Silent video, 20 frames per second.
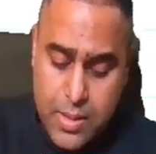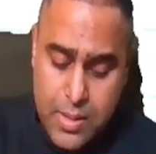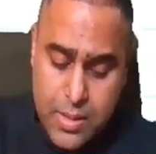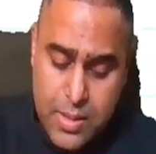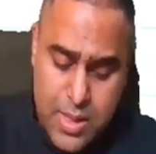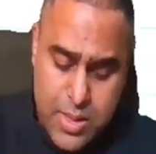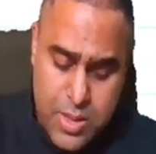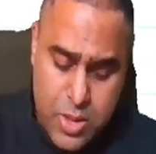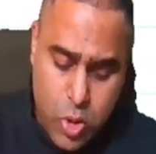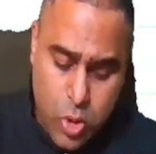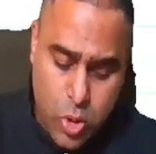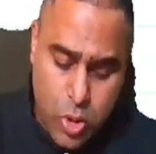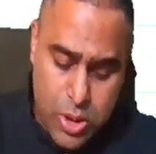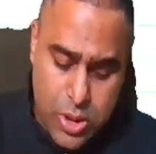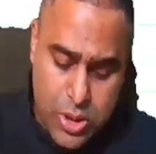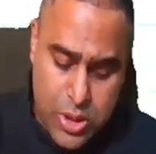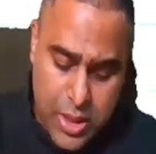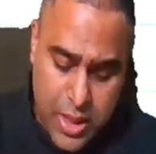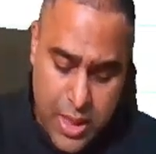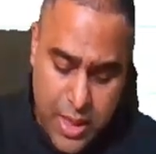this
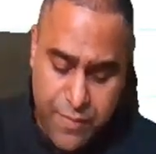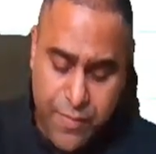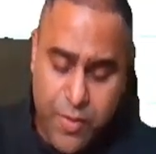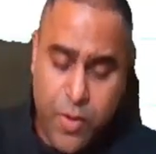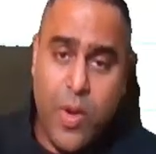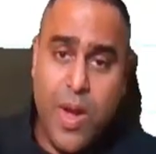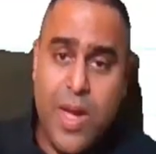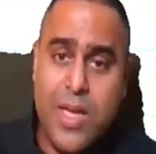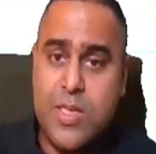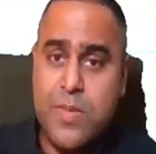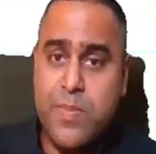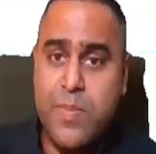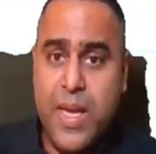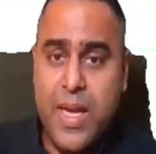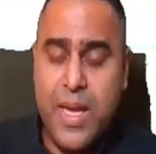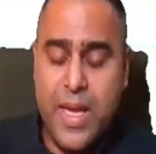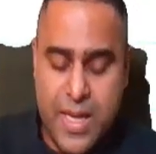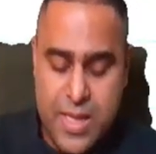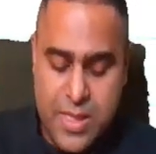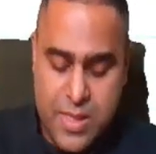course if you ask me
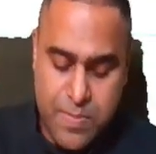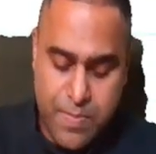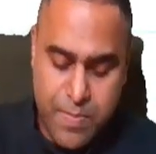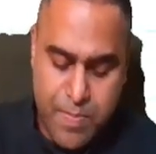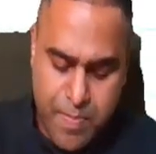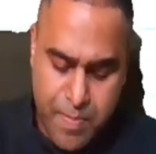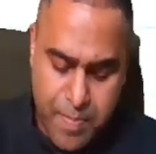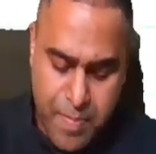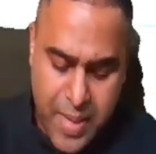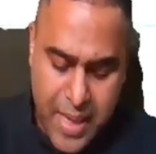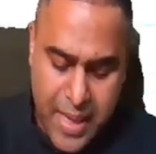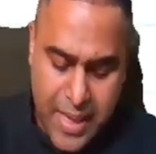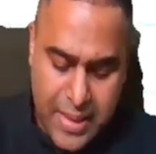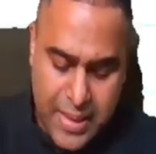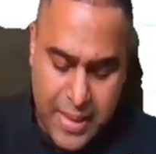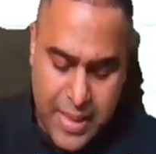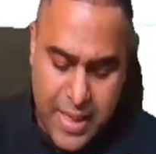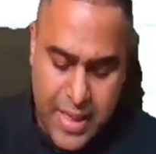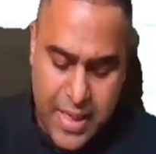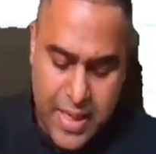is
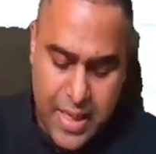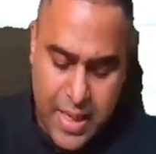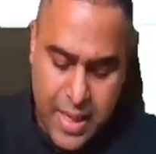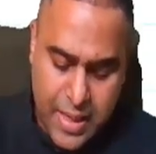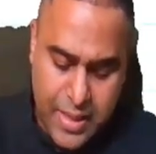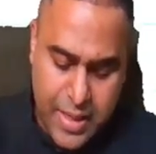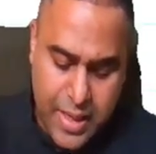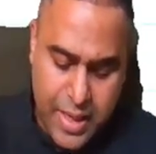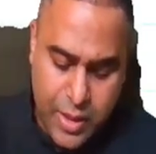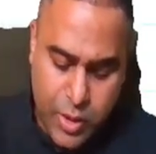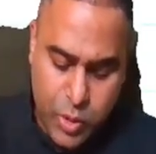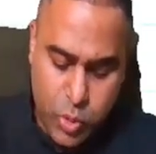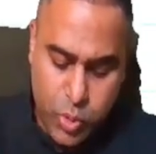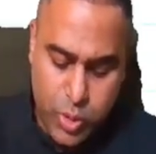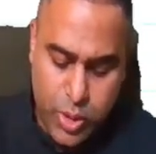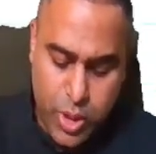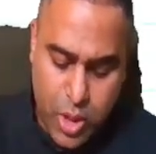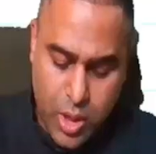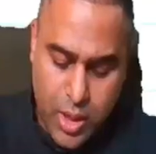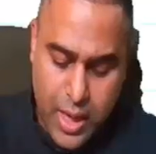mainly related to
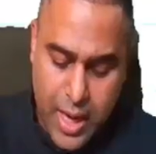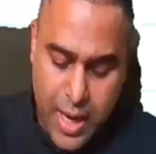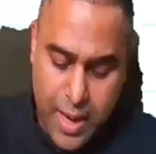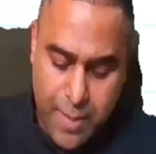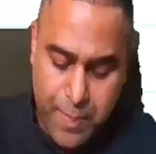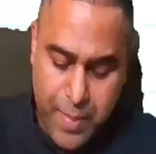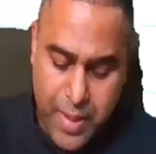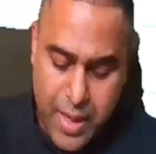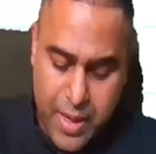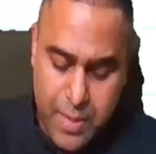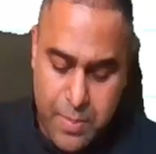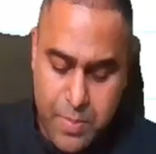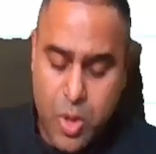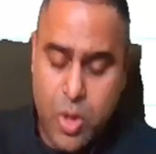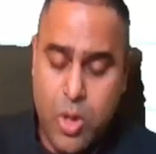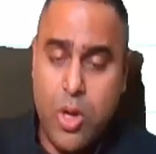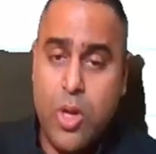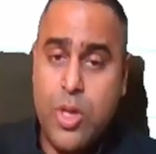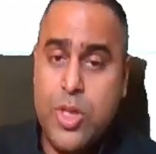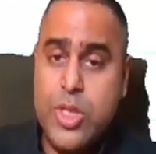your
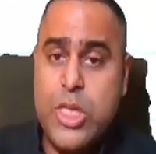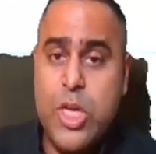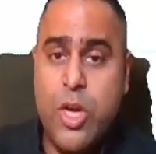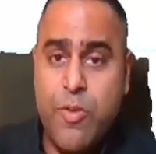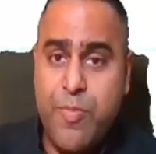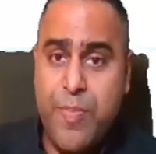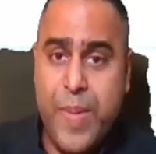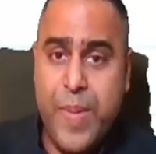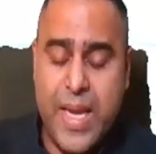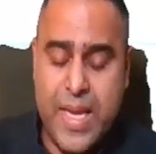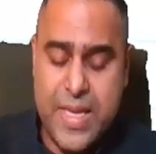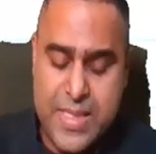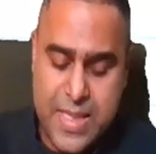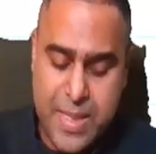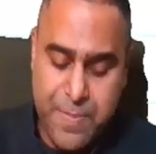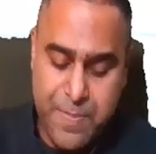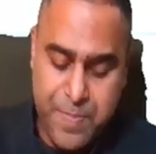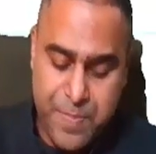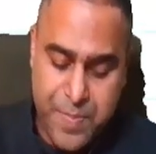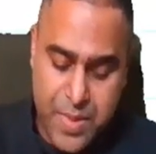epidemiology of
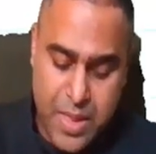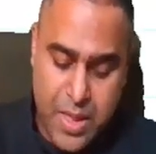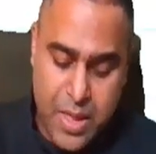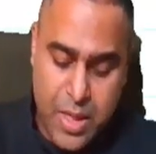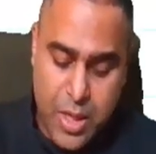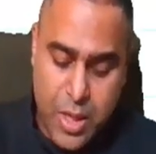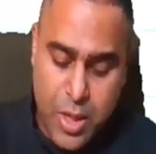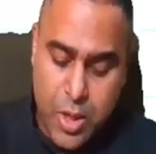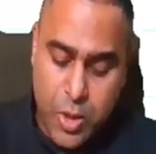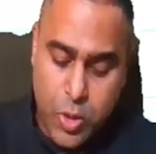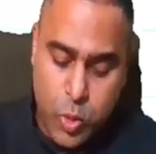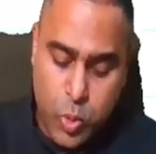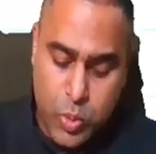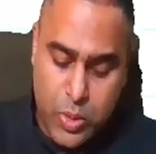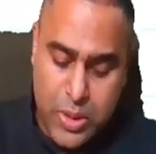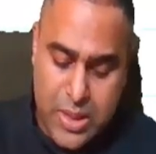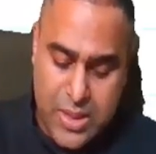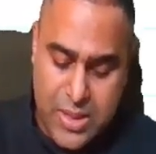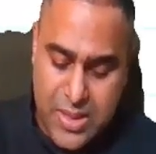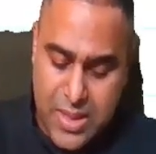PSM to
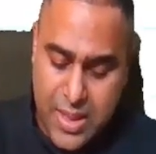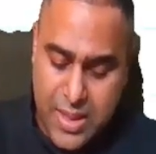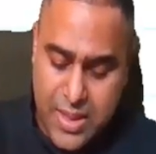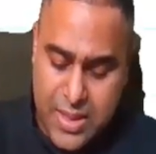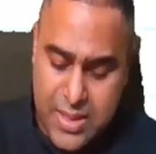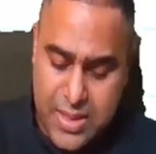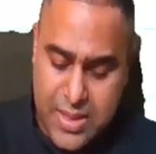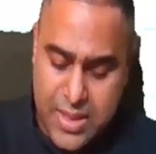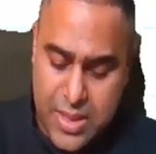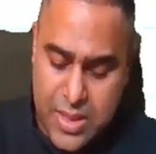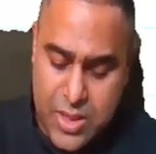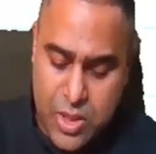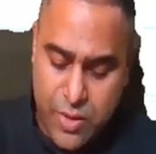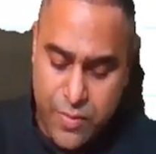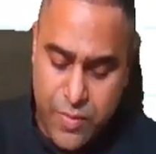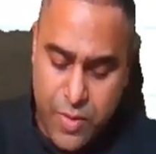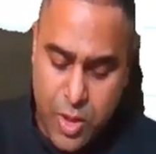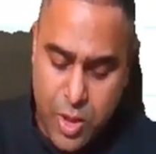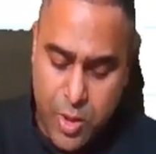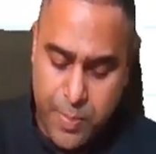the statistics
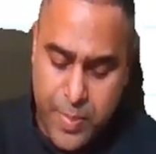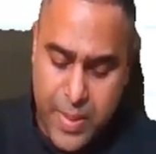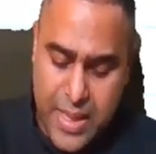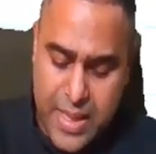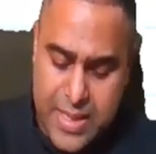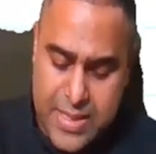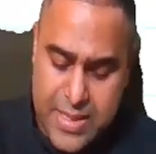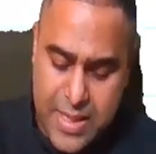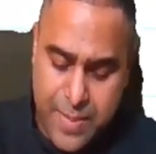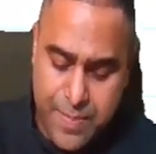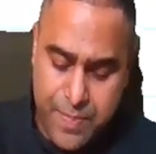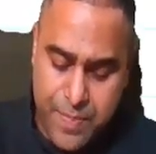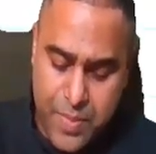of your PSM